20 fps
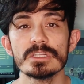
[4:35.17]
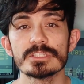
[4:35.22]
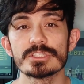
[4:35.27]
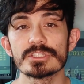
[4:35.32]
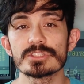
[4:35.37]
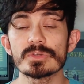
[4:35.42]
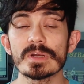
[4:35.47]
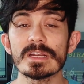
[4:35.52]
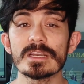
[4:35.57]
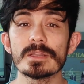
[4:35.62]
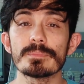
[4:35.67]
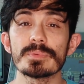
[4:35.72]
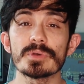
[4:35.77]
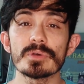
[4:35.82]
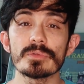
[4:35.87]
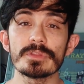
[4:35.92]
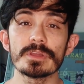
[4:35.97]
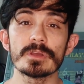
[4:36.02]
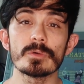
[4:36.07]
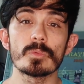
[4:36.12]
just trying to
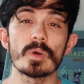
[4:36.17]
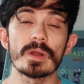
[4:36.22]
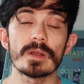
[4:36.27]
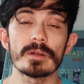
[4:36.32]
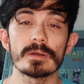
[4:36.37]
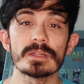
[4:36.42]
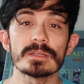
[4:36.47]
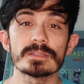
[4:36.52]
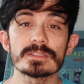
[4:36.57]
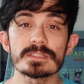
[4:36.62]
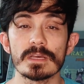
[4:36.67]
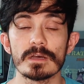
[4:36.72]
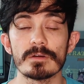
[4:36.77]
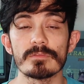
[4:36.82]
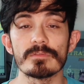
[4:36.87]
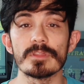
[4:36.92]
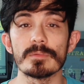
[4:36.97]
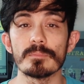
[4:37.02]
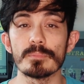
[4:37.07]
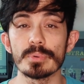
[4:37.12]
build the awareness
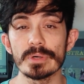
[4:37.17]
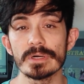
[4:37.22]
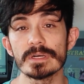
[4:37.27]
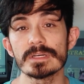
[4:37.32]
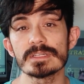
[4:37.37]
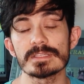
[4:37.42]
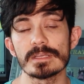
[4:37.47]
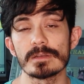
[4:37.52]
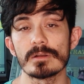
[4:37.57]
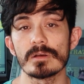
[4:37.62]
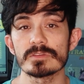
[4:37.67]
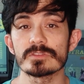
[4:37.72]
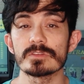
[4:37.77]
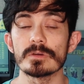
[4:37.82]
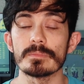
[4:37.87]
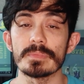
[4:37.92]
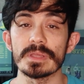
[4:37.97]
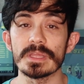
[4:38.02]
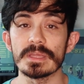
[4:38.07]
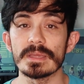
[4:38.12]
of the books and
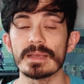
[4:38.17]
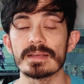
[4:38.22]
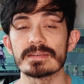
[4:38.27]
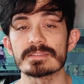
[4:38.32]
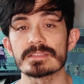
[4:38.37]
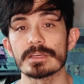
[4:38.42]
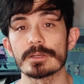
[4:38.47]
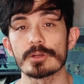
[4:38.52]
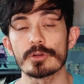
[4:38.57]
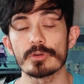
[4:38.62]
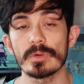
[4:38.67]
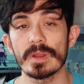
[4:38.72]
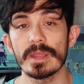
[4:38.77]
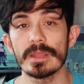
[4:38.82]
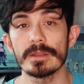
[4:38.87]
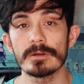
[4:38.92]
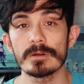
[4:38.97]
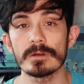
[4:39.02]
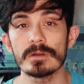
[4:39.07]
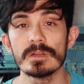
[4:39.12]
also me as a
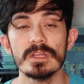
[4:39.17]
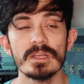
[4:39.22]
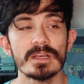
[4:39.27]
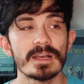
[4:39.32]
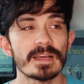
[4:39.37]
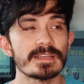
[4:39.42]
creator.